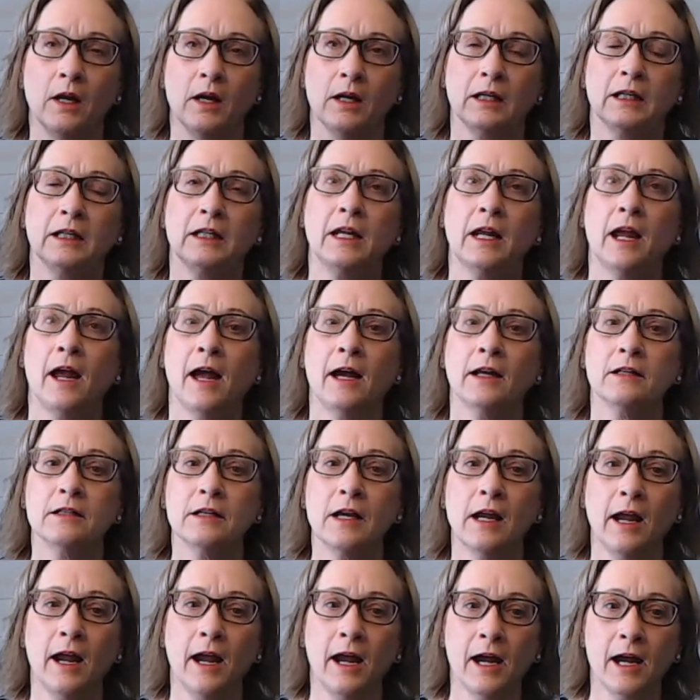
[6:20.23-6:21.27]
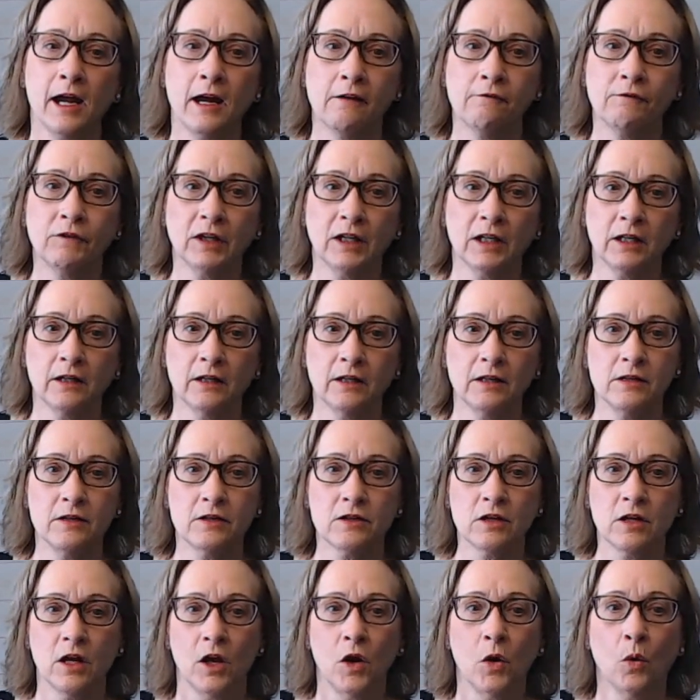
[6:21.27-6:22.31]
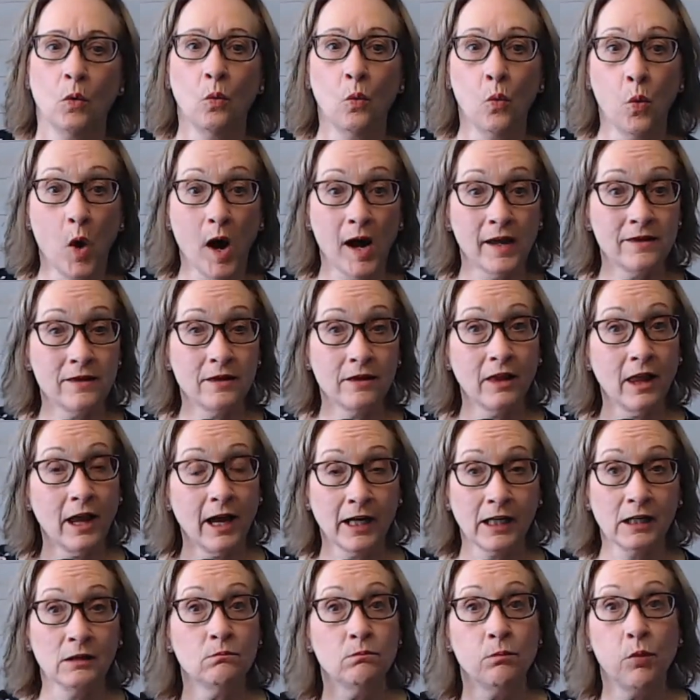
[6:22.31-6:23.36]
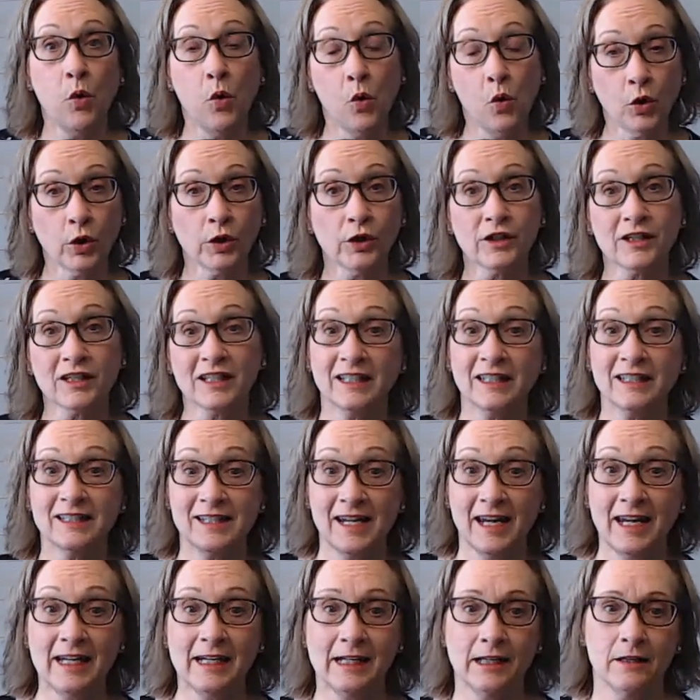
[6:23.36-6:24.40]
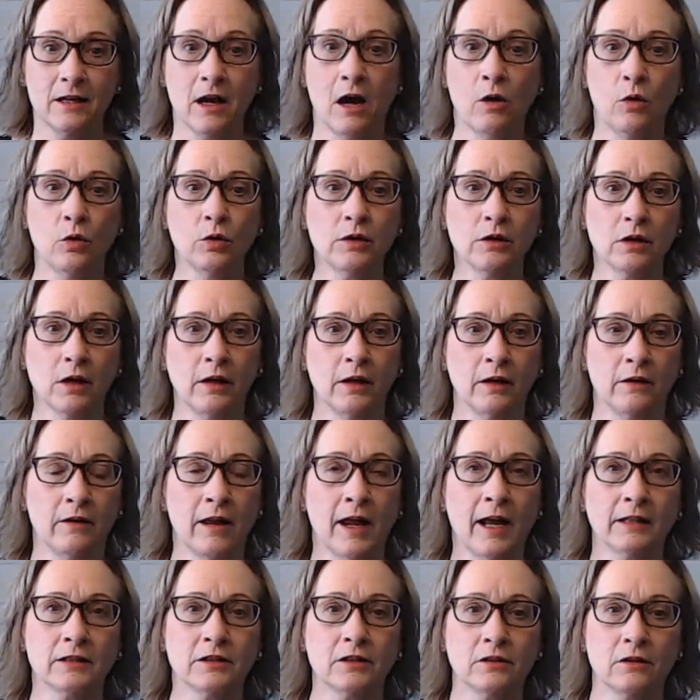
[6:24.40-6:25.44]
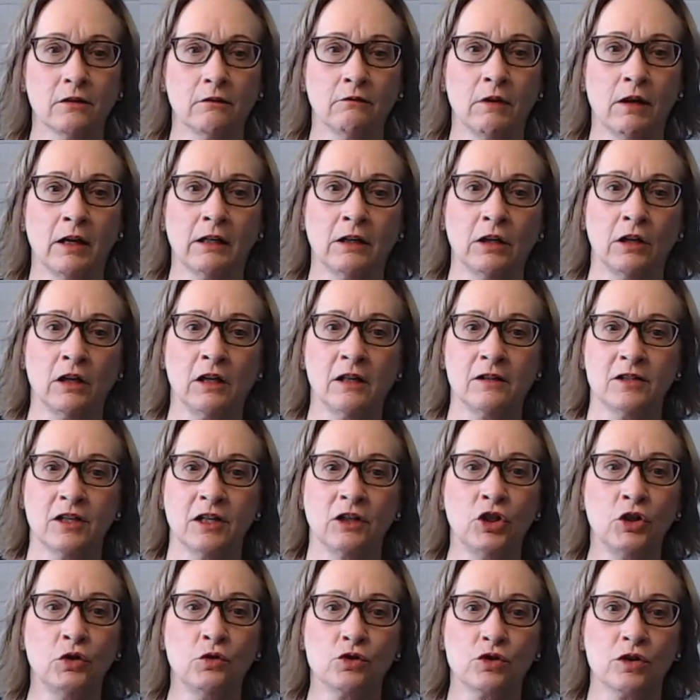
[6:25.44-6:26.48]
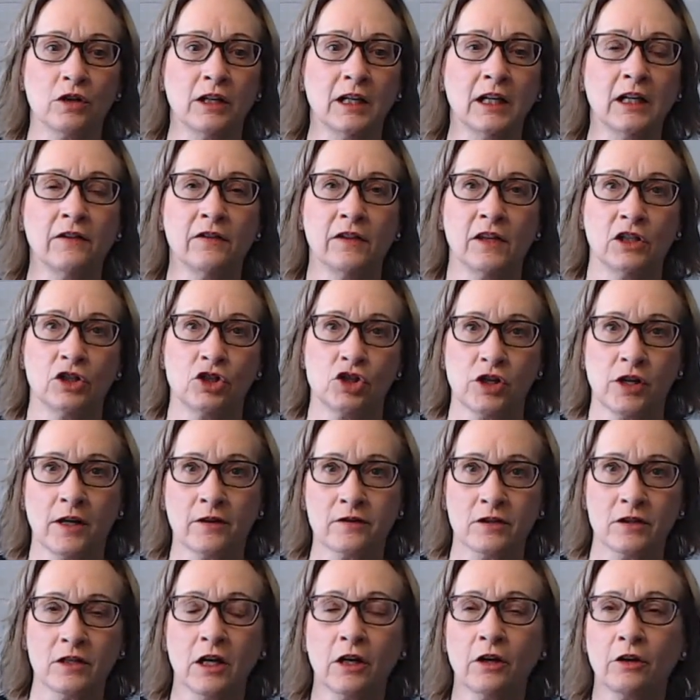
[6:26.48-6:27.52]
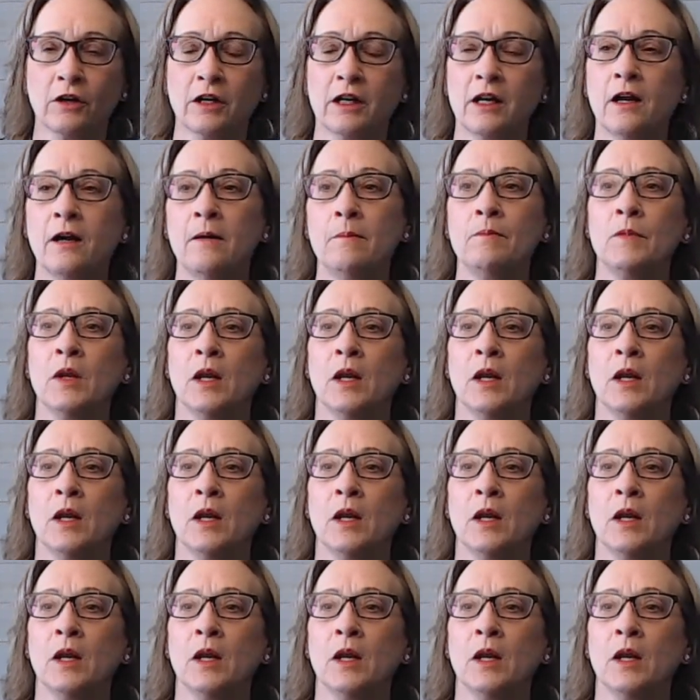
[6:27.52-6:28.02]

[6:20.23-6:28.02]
He had to have his one line port taken out, and that's like it's usually in the chest area